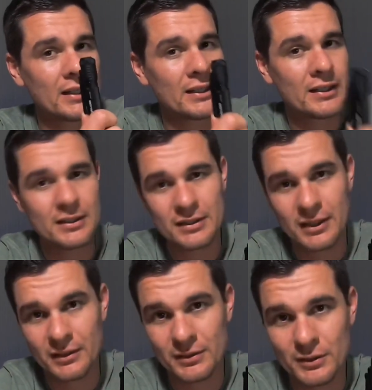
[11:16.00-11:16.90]

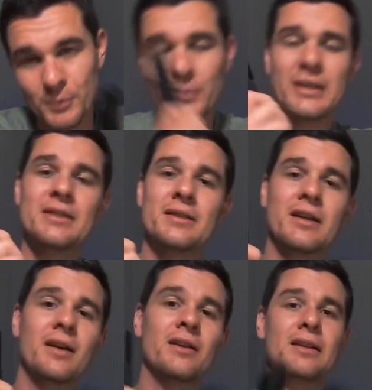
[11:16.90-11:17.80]
discount. So please
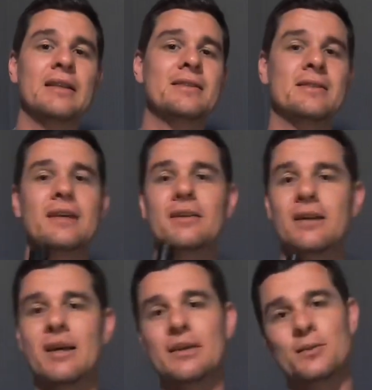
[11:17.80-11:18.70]
check out their sale
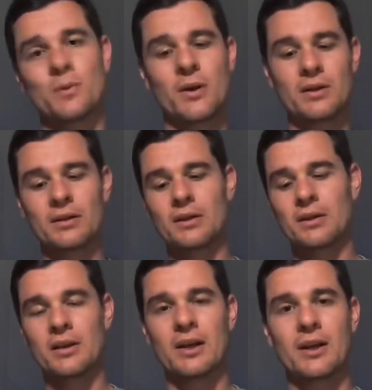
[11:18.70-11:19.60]
as well.
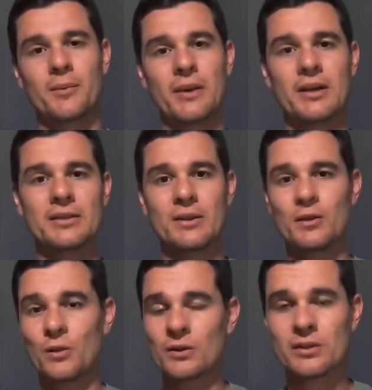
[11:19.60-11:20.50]
And it's
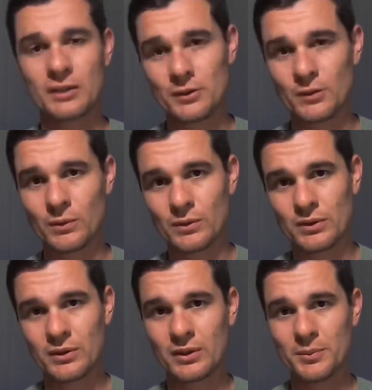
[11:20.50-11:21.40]
across their stores.
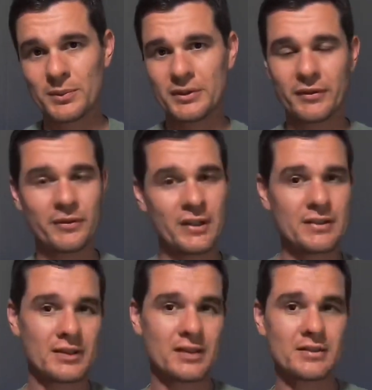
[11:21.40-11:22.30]
It's not specific
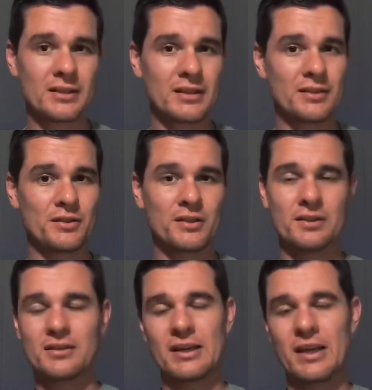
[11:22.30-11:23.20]
flashlights, it's
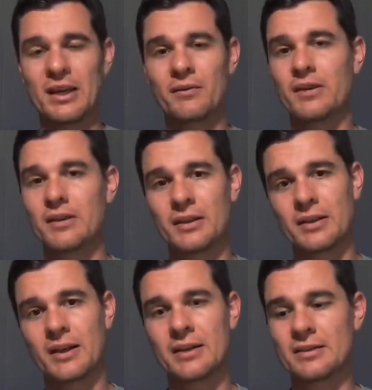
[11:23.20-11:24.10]
just everything
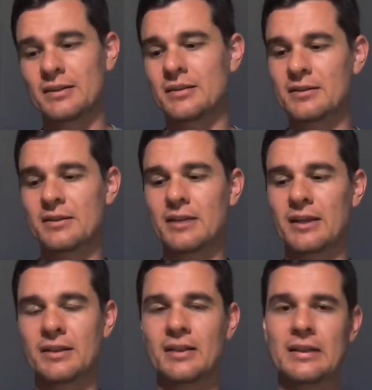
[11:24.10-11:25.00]
has an
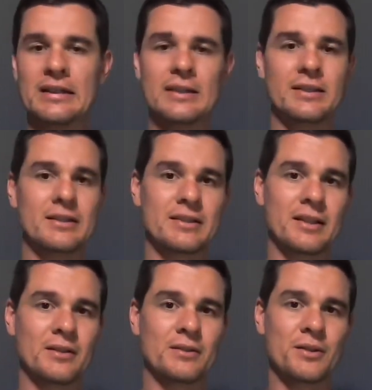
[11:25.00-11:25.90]
insane
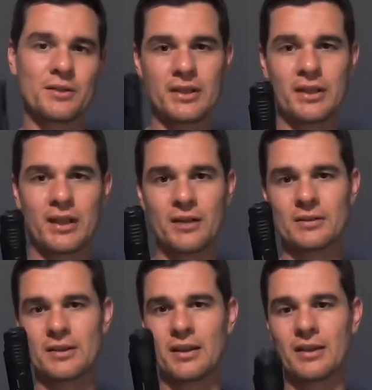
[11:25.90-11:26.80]
discount. So check
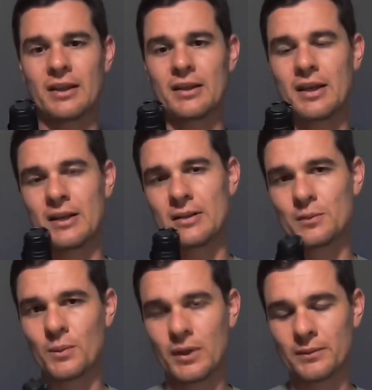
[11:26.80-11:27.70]
out that as
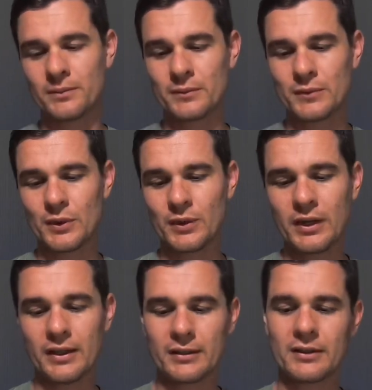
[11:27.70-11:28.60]
well.
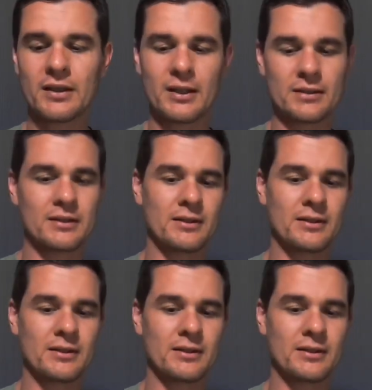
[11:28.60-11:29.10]
Okay, guys,